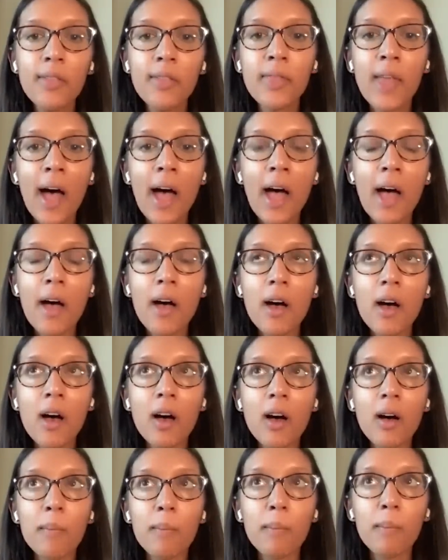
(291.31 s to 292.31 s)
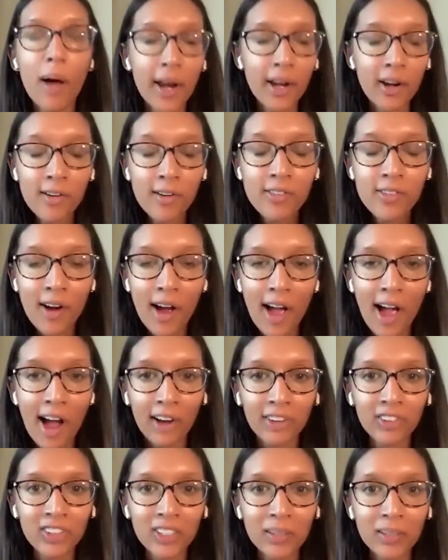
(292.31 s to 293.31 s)
that miners are
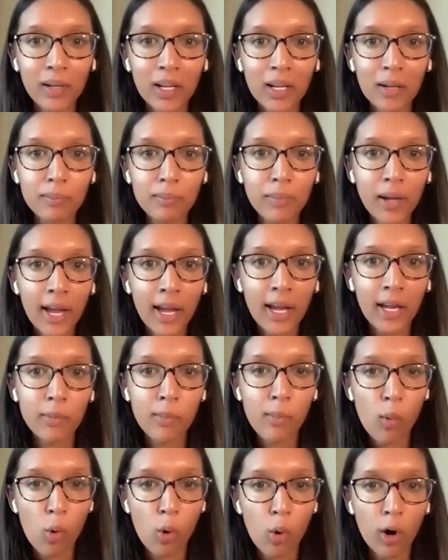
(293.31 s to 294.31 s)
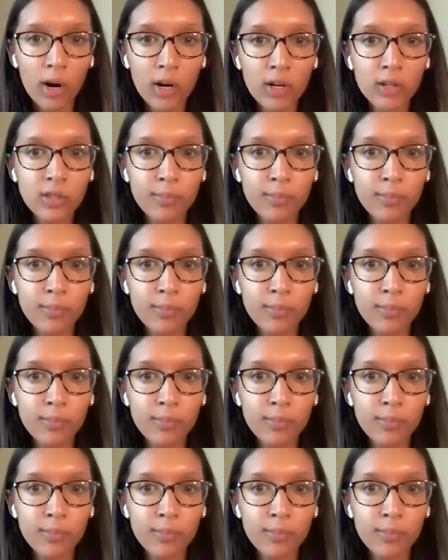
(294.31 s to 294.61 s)
actually being paid more